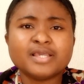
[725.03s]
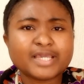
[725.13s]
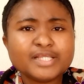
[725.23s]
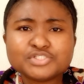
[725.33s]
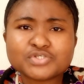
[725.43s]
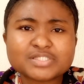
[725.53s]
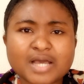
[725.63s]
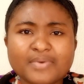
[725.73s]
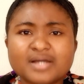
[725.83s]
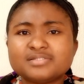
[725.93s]
Kenichi talked
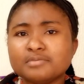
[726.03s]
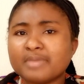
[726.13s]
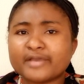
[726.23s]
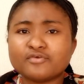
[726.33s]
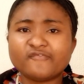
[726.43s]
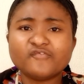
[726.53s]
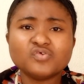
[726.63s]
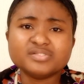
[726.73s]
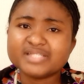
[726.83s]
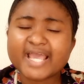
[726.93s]
about a
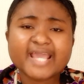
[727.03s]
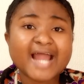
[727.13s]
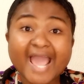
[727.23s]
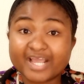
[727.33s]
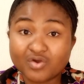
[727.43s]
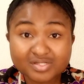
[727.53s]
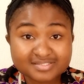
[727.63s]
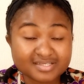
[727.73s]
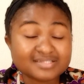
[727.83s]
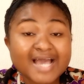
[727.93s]
microphone. Then I
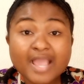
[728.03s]
got it.